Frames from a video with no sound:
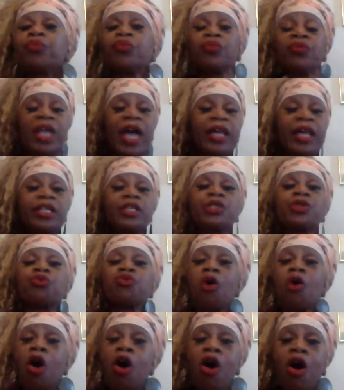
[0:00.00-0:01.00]
That is
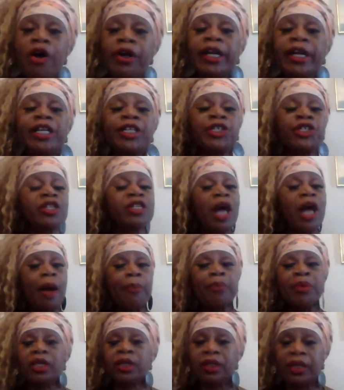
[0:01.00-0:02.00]
wrong. It should
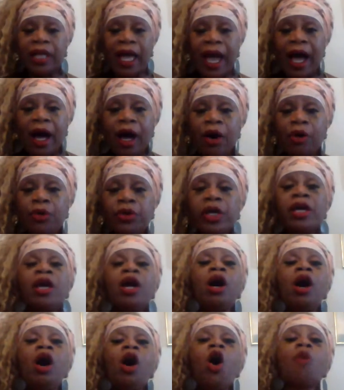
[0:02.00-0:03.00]
not be allowed.
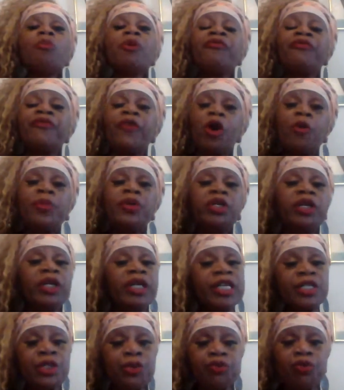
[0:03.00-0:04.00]
Homophobia
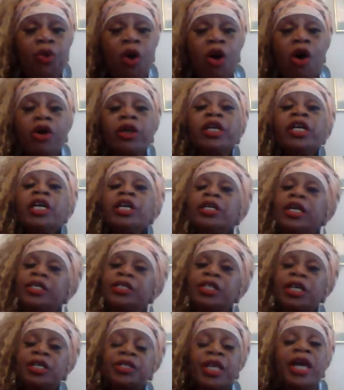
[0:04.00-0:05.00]
is wrong.
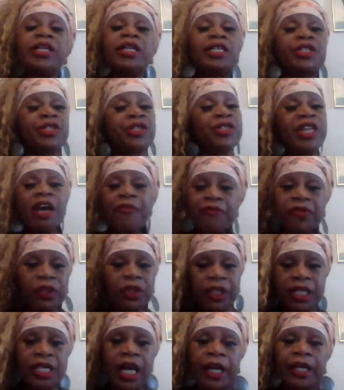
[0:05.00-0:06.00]
And it's
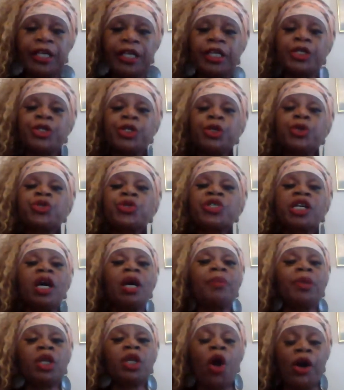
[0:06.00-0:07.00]
definitely not an excuse to
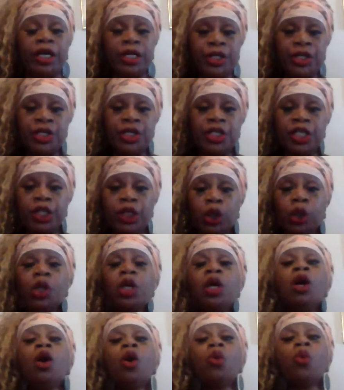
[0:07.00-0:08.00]
come along and steal
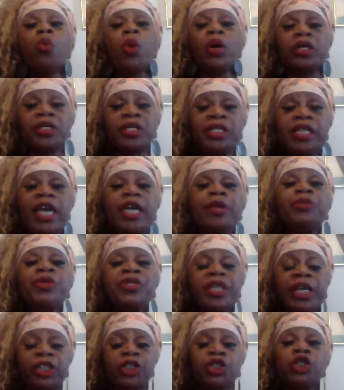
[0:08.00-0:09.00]
what a
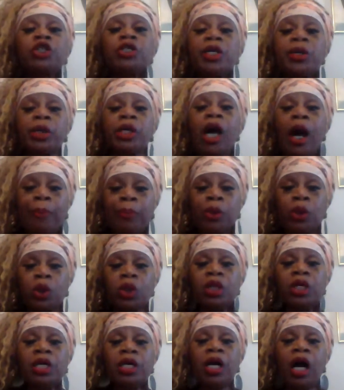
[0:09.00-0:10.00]
same-sex
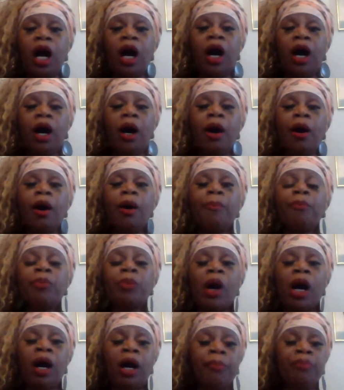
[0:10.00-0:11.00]
couple
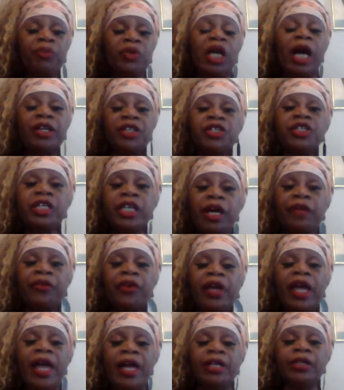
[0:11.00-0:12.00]
got
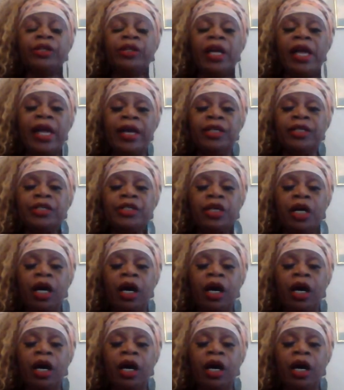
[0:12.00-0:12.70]
together and